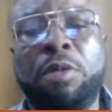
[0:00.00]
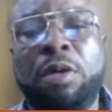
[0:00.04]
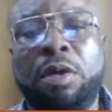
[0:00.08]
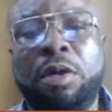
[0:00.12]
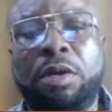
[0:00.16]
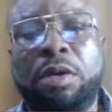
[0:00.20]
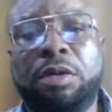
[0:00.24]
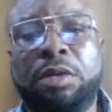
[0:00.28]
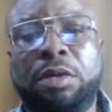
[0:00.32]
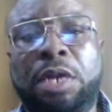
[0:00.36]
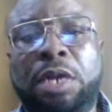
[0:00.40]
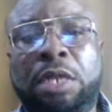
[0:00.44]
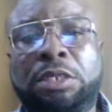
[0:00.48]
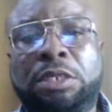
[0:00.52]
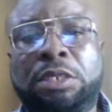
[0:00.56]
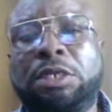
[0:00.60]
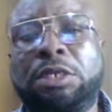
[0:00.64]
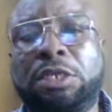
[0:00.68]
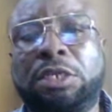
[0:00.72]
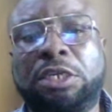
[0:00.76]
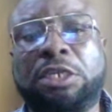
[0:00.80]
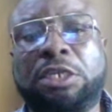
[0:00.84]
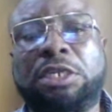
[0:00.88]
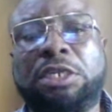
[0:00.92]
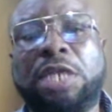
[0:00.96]
that these
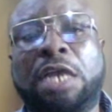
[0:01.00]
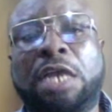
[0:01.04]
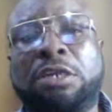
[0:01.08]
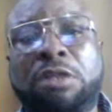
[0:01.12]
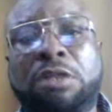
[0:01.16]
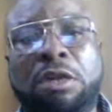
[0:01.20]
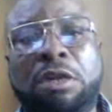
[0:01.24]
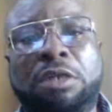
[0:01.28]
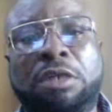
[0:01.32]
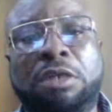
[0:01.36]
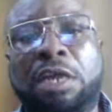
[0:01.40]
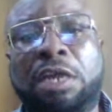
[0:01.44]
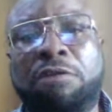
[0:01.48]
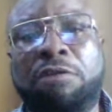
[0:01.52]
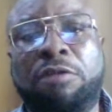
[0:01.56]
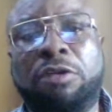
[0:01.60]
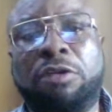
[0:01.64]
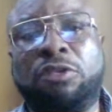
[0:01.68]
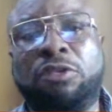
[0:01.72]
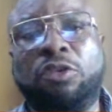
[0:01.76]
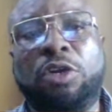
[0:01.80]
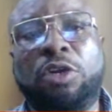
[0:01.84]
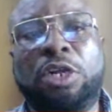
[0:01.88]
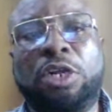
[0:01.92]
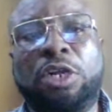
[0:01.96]
tax laws have also
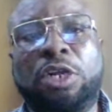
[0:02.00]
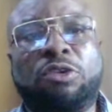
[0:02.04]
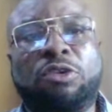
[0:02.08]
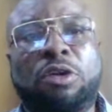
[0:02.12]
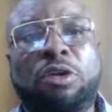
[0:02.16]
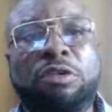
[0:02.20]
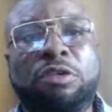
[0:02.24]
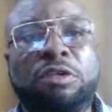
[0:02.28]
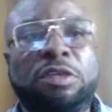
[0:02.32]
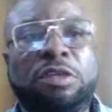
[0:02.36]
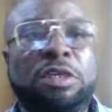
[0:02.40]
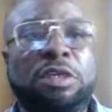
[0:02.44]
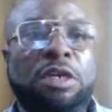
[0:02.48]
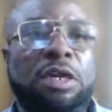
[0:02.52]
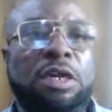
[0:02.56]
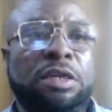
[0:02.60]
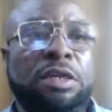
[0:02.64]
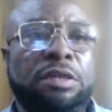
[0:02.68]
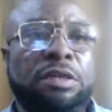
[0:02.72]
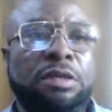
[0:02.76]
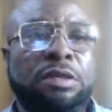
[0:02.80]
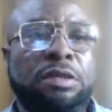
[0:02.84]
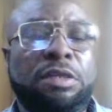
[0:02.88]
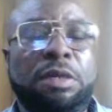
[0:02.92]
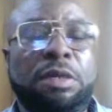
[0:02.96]
introduced in our system.